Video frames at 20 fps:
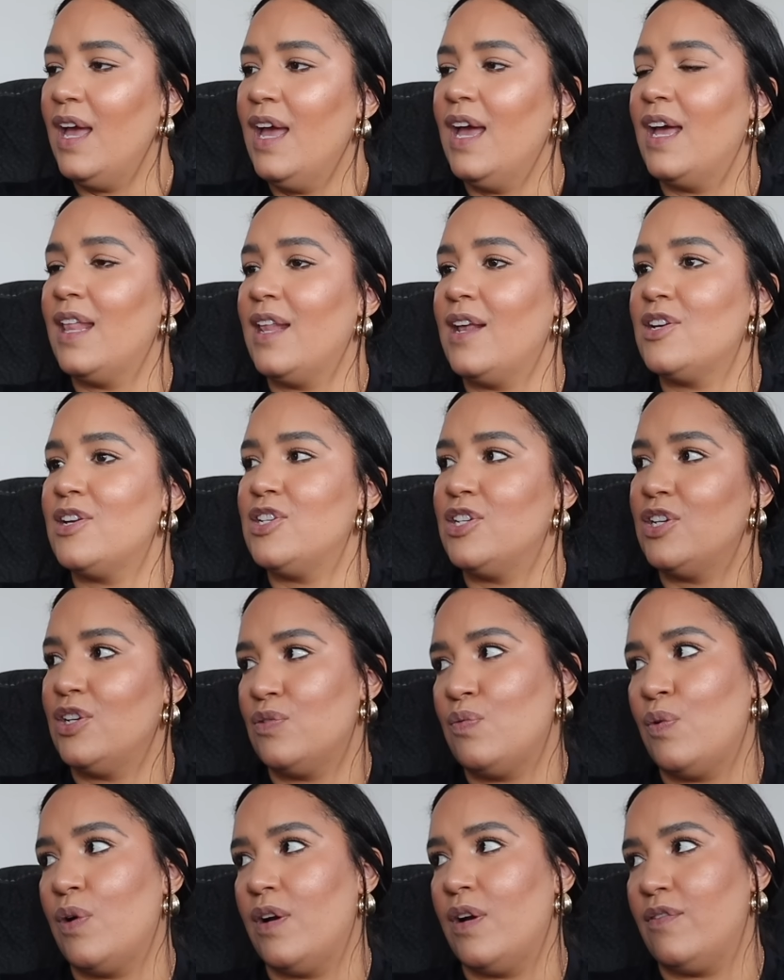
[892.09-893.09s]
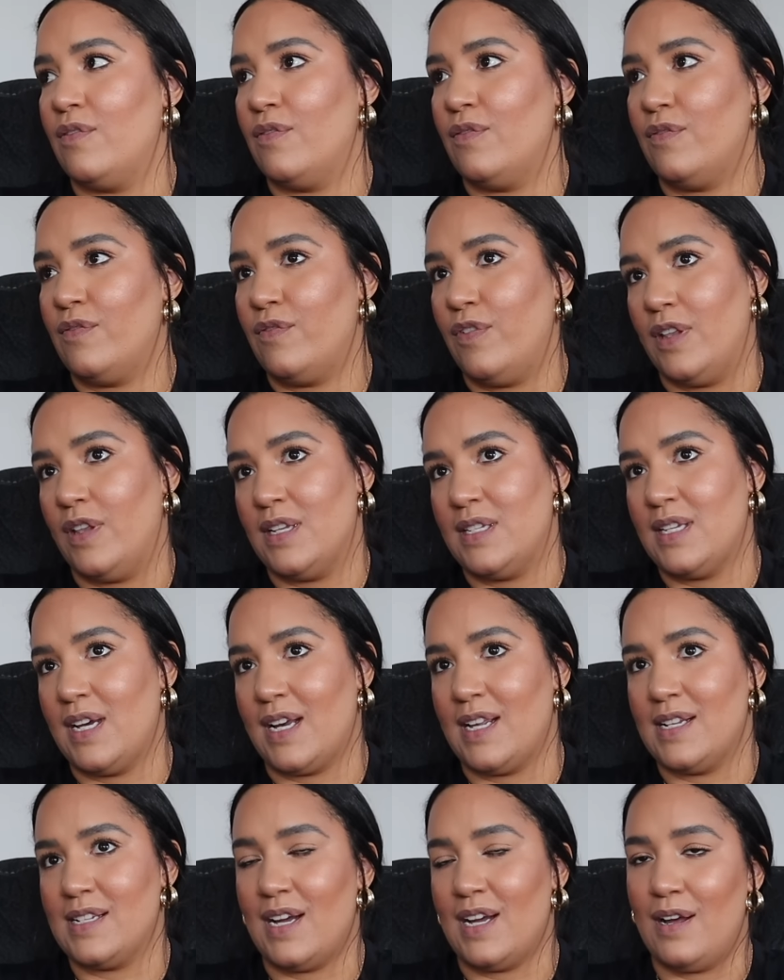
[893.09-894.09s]
And then she just wore it for the
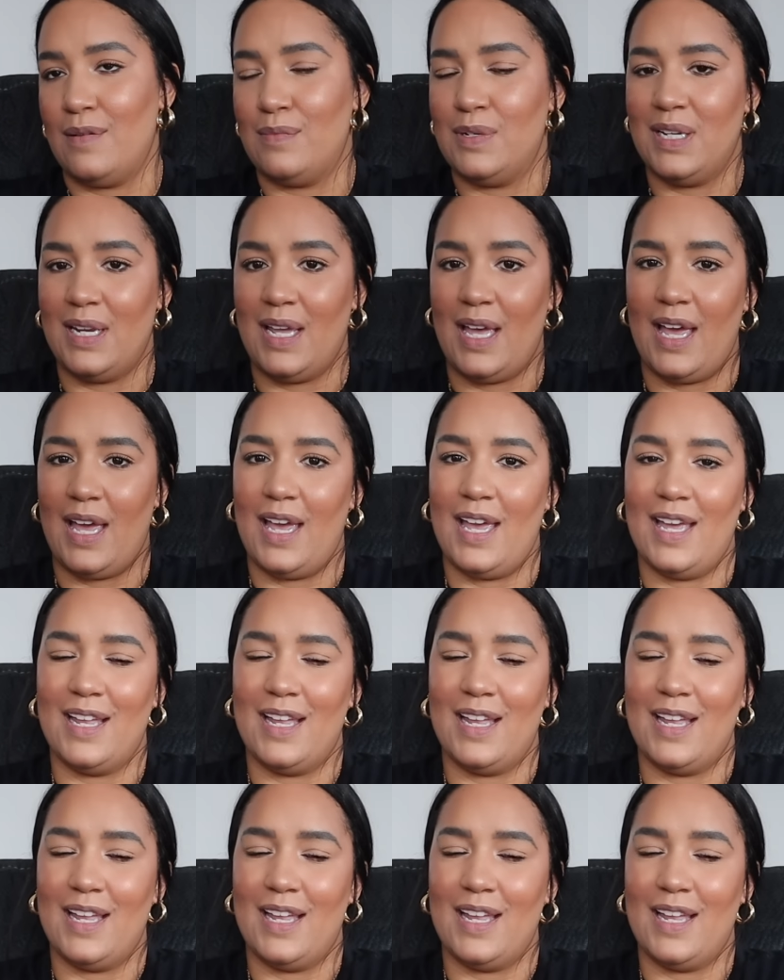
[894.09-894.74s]
second time today.